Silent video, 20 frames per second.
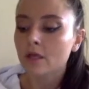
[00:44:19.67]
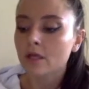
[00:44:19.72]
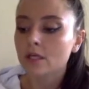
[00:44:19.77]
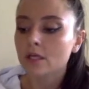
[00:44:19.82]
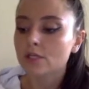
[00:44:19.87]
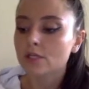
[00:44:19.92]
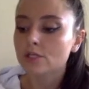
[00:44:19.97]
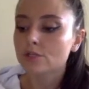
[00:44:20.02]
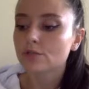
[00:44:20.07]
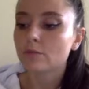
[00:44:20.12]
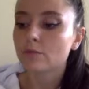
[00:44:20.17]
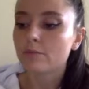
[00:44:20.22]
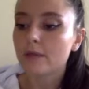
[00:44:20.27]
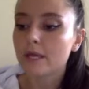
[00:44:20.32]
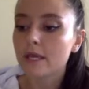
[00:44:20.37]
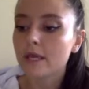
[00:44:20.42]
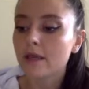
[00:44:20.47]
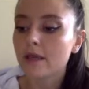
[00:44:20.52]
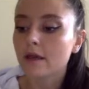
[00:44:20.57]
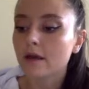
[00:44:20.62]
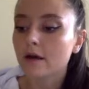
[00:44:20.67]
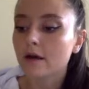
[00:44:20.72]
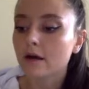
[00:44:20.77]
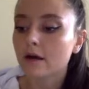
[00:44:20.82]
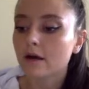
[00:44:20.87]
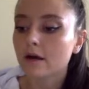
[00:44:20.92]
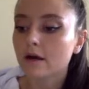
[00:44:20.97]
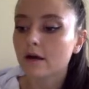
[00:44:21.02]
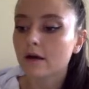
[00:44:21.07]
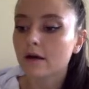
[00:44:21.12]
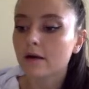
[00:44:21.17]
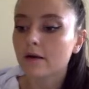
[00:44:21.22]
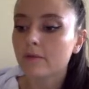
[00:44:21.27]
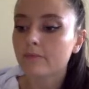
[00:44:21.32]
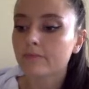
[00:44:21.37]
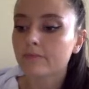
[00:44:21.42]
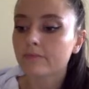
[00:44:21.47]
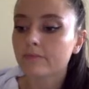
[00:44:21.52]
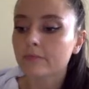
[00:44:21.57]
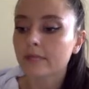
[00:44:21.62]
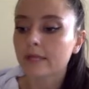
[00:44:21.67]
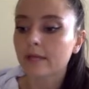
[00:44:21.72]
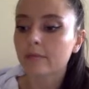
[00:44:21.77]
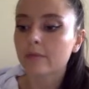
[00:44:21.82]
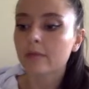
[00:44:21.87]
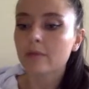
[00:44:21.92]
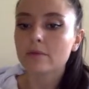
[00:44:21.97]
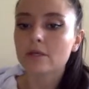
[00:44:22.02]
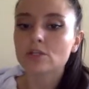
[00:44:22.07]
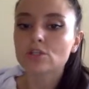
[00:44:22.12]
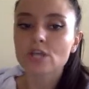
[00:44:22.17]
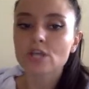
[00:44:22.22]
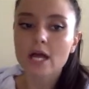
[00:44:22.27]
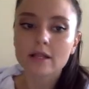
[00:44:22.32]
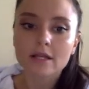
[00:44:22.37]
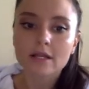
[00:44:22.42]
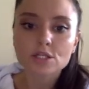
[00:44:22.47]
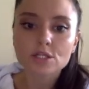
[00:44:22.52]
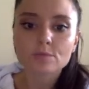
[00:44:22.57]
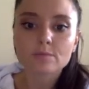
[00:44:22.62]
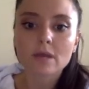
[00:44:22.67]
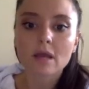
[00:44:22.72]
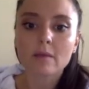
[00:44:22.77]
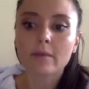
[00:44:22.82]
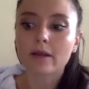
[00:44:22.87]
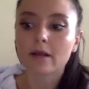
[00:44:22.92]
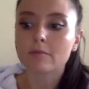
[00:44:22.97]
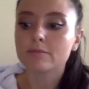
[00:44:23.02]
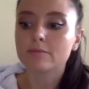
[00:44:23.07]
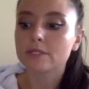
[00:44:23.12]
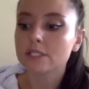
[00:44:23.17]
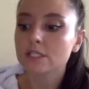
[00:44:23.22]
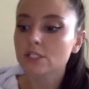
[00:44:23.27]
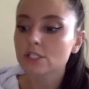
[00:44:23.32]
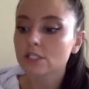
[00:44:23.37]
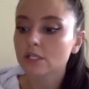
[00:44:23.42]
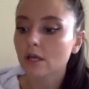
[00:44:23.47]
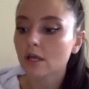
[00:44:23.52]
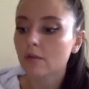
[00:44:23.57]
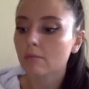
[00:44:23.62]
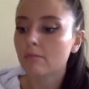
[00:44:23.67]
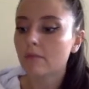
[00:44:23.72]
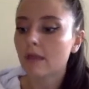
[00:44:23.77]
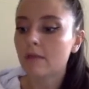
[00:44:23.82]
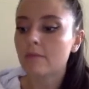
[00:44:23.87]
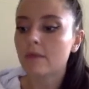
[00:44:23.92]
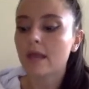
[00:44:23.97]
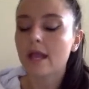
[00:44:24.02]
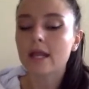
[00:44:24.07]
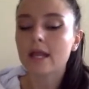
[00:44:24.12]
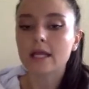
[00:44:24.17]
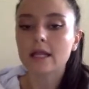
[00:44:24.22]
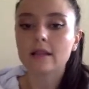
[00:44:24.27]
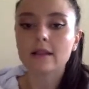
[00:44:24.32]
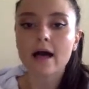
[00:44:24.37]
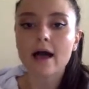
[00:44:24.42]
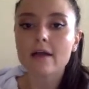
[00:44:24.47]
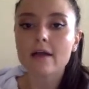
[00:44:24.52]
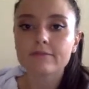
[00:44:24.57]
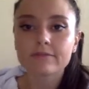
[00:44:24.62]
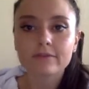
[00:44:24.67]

it should be like maybe challenge, maybe competition, maybe any live